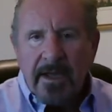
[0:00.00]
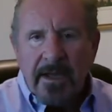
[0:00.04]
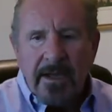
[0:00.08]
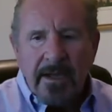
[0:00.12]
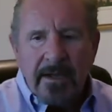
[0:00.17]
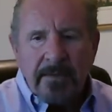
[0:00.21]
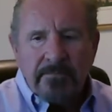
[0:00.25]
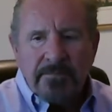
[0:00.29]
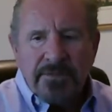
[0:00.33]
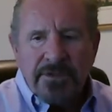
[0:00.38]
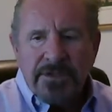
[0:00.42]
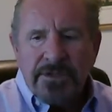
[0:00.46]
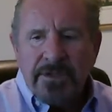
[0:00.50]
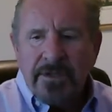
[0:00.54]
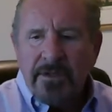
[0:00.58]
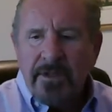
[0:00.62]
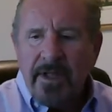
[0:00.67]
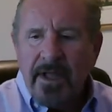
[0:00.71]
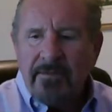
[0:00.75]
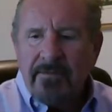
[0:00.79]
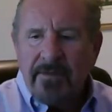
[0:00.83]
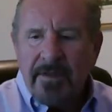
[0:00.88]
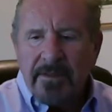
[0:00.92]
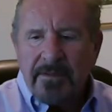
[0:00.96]
still
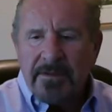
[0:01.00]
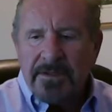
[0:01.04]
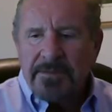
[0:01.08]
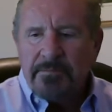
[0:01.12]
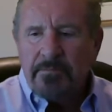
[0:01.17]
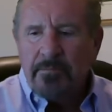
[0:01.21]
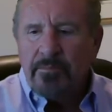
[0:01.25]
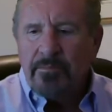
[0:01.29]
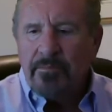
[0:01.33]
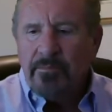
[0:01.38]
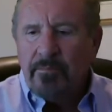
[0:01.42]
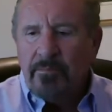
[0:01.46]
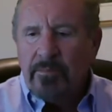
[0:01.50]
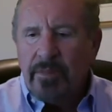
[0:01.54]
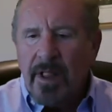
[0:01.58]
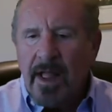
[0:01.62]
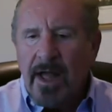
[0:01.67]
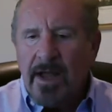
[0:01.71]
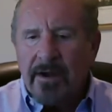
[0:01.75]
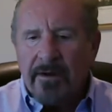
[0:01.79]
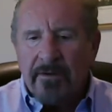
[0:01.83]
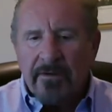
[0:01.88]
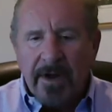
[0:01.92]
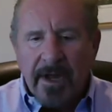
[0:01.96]
having these bladder
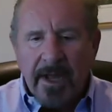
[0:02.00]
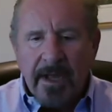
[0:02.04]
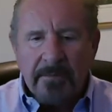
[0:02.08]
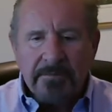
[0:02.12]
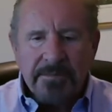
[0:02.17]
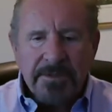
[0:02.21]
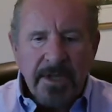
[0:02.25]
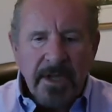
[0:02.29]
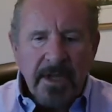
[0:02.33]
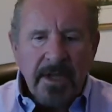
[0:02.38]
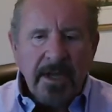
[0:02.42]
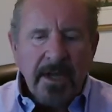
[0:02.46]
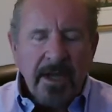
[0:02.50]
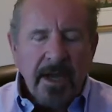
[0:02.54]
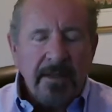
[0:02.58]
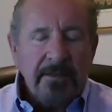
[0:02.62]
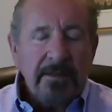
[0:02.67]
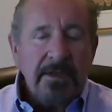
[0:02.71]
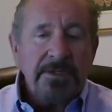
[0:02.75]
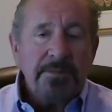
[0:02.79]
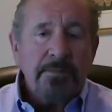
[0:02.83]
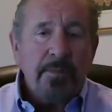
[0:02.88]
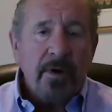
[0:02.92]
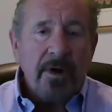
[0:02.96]
cramps. At this
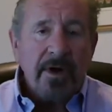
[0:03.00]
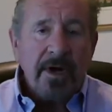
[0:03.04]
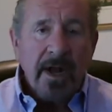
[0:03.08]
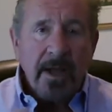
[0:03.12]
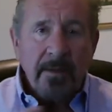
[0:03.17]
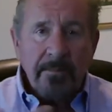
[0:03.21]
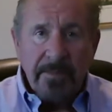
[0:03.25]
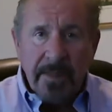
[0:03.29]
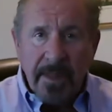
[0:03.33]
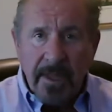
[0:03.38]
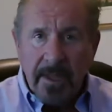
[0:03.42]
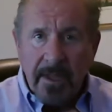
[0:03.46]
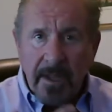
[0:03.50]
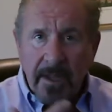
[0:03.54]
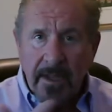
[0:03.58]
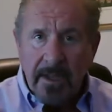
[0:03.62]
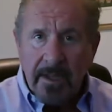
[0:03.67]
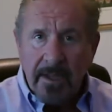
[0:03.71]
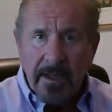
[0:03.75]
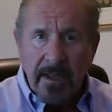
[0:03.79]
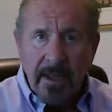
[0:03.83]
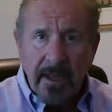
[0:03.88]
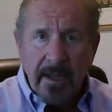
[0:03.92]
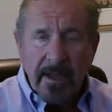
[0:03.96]
point, I'm thinking
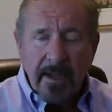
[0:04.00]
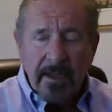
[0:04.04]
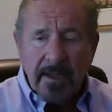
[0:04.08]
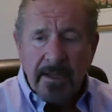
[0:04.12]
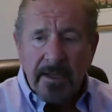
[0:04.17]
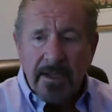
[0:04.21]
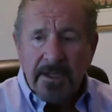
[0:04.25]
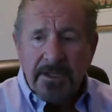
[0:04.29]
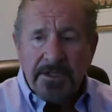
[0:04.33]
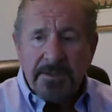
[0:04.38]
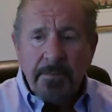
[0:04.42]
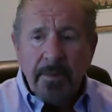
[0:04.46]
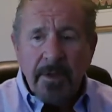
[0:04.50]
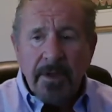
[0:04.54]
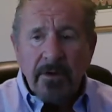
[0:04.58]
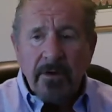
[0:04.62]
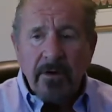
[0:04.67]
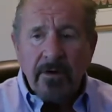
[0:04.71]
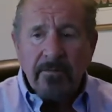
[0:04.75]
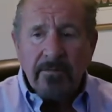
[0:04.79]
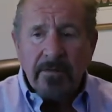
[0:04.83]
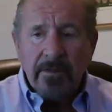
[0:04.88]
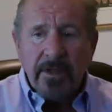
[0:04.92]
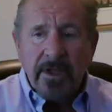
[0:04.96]
he's being
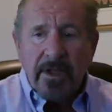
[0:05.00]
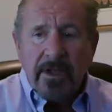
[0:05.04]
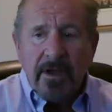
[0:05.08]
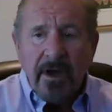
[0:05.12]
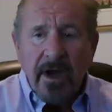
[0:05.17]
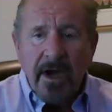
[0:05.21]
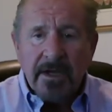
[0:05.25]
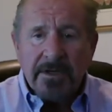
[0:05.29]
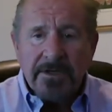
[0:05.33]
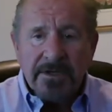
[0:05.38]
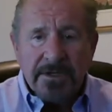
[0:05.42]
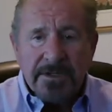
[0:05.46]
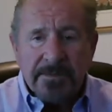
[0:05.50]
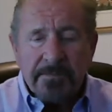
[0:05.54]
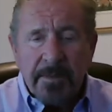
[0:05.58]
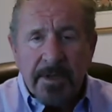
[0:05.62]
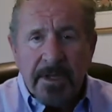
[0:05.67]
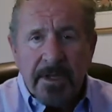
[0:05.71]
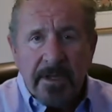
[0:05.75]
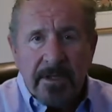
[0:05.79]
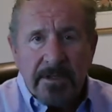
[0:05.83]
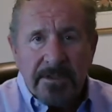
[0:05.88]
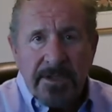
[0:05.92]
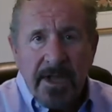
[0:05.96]
overly cautious
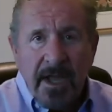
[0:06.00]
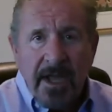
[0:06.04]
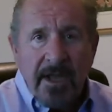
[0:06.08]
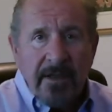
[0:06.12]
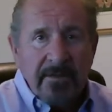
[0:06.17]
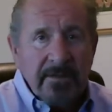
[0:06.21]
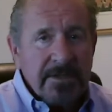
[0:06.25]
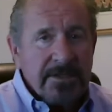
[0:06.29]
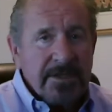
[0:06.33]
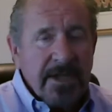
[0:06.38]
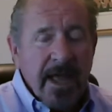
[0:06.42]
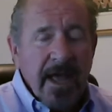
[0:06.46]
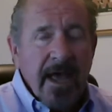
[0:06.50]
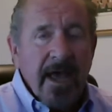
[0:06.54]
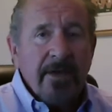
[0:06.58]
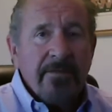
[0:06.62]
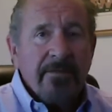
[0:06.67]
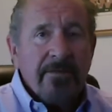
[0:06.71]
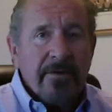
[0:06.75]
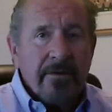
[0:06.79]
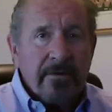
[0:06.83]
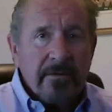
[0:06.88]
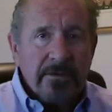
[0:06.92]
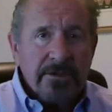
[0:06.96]
because this
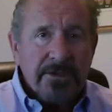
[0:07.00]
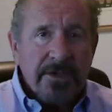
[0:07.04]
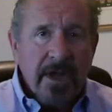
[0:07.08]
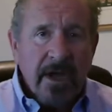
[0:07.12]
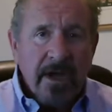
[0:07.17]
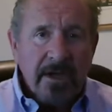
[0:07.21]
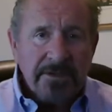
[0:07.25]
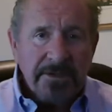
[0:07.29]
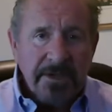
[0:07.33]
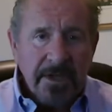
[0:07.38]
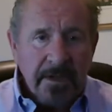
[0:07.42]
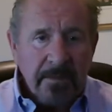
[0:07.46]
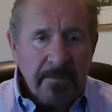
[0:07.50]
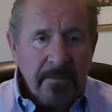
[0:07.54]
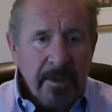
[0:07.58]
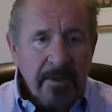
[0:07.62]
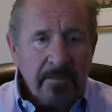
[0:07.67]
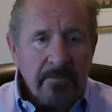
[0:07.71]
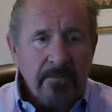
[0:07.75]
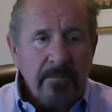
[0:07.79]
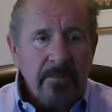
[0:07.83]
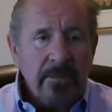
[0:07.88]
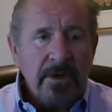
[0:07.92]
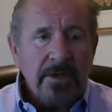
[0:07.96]
catheter is causing me
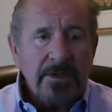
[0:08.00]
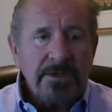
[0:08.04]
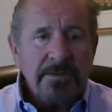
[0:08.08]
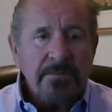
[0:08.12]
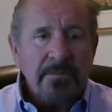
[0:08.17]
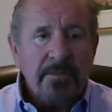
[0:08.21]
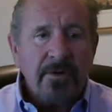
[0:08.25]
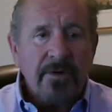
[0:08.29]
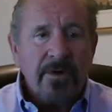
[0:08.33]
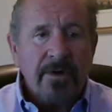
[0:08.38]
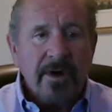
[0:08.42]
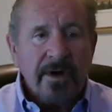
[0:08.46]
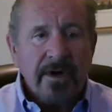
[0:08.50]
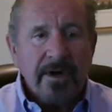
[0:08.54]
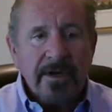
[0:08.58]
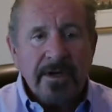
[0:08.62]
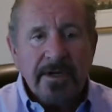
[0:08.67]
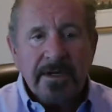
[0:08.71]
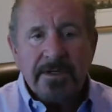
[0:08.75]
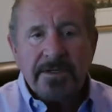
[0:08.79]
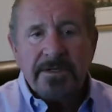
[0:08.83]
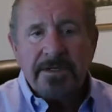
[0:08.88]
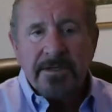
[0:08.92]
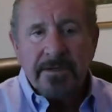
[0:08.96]
much more
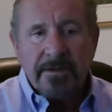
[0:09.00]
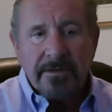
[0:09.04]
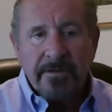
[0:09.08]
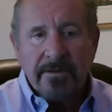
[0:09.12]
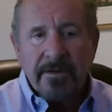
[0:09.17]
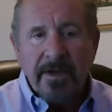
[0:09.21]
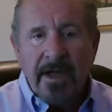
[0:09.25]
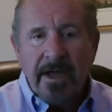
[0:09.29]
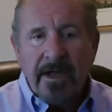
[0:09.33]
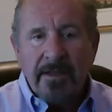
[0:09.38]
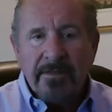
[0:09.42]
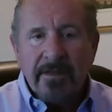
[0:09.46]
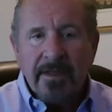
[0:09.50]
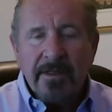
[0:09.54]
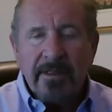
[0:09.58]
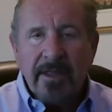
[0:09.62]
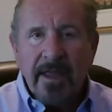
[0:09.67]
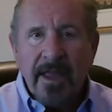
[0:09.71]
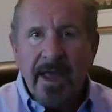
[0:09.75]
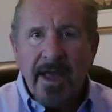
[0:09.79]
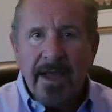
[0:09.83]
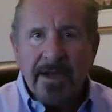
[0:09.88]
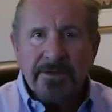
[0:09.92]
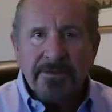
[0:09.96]
issue than the
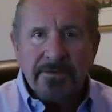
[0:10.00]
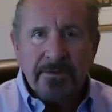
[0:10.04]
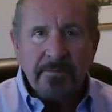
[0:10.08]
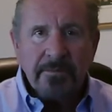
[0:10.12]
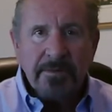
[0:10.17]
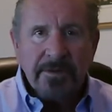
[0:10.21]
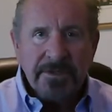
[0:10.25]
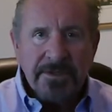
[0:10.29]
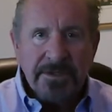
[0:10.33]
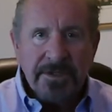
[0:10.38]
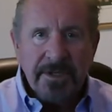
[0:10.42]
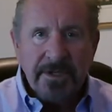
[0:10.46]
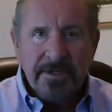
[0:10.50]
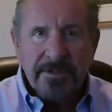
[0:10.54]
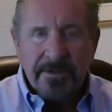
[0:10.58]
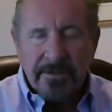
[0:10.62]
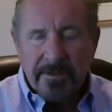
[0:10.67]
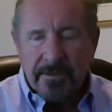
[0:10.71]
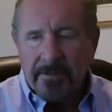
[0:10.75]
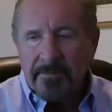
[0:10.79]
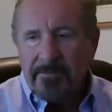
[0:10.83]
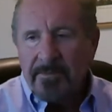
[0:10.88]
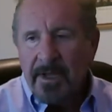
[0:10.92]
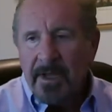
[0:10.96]
actual procedure.
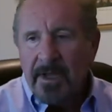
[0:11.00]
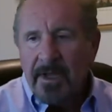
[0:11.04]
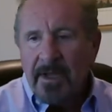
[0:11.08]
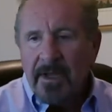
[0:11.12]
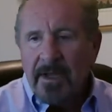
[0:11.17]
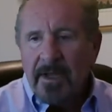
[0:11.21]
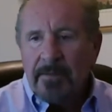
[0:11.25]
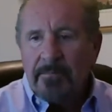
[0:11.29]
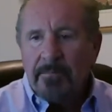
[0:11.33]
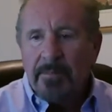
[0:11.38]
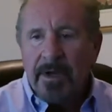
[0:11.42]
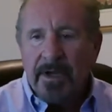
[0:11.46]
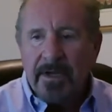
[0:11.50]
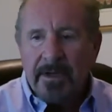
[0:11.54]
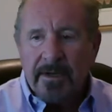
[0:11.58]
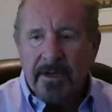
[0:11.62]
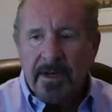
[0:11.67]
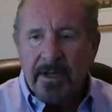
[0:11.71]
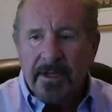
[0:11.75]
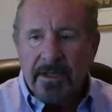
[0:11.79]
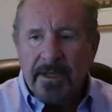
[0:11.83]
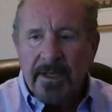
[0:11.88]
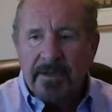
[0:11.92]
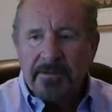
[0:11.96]
But
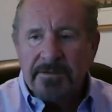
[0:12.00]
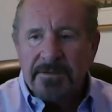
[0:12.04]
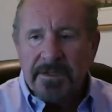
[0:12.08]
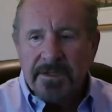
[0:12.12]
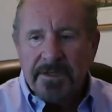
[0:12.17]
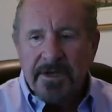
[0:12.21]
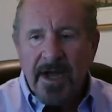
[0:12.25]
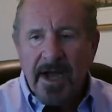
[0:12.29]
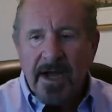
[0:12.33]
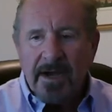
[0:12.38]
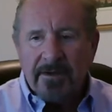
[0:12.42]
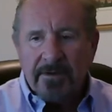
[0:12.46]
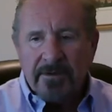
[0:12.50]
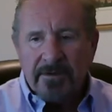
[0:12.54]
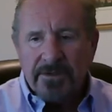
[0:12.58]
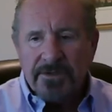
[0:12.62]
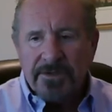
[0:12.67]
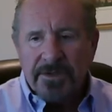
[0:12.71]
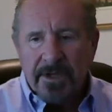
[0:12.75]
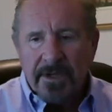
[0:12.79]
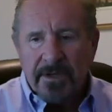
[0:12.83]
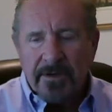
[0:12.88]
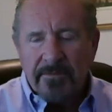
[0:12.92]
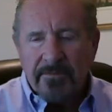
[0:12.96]
he's the doctor,
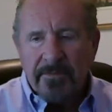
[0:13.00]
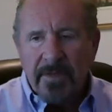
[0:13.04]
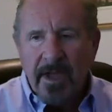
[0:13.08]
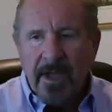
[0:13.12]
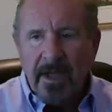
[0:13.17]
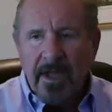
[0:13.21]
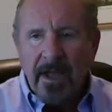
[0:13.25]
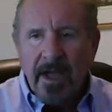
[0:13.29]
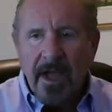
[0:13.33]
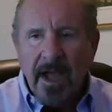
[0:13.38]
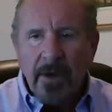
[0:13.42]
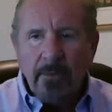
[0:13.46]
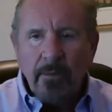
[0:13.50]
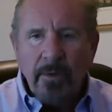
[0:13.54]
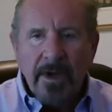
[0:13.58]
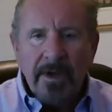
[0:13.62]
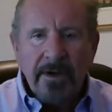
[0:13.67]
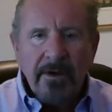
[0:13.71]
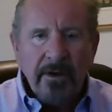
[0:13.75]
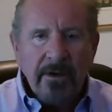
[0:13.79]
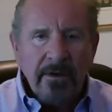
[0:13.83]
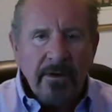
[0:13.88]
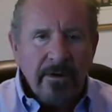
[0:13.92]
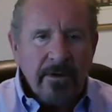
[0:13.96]
so I went
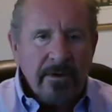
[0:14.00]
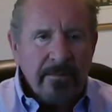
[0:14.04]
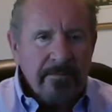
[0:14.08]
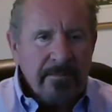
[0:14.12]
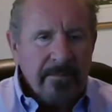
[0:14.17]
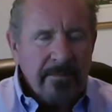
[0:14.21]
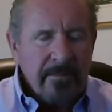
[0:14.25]
home.